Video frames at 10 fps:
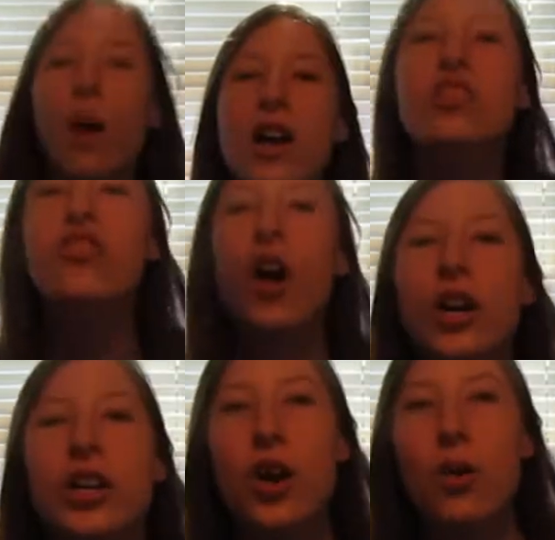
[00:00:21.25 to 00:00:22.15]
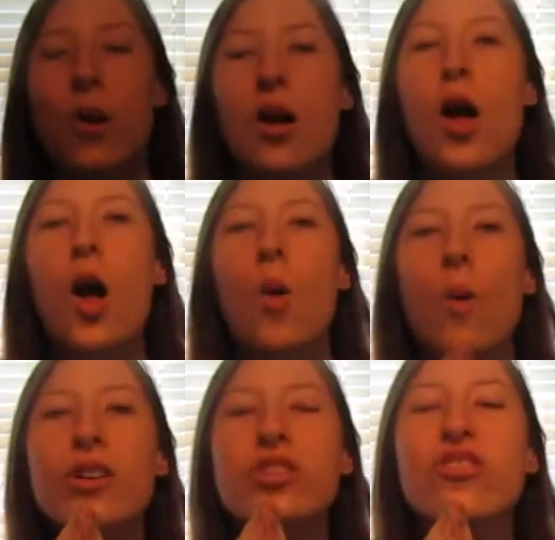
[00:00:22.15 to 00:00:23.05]
Wells Fargo.
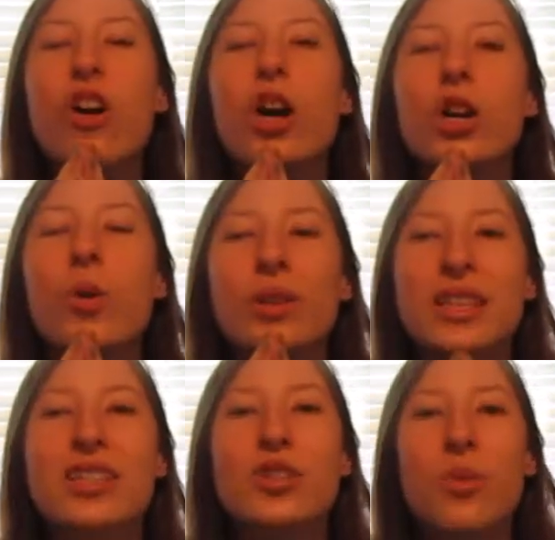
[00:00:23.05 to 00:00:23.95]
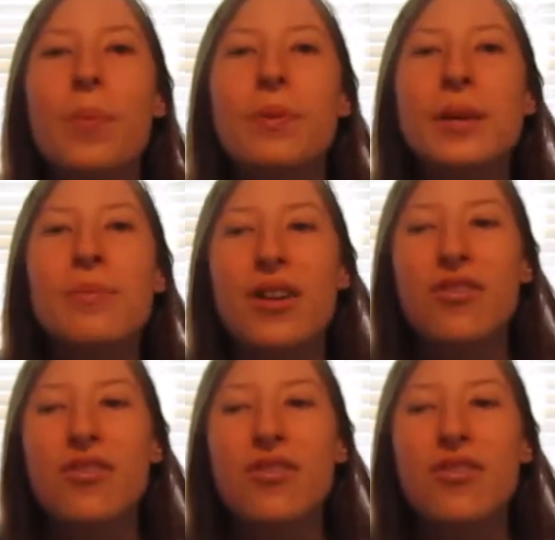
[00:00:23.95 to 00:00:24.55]
Wells Fargo was interrupting my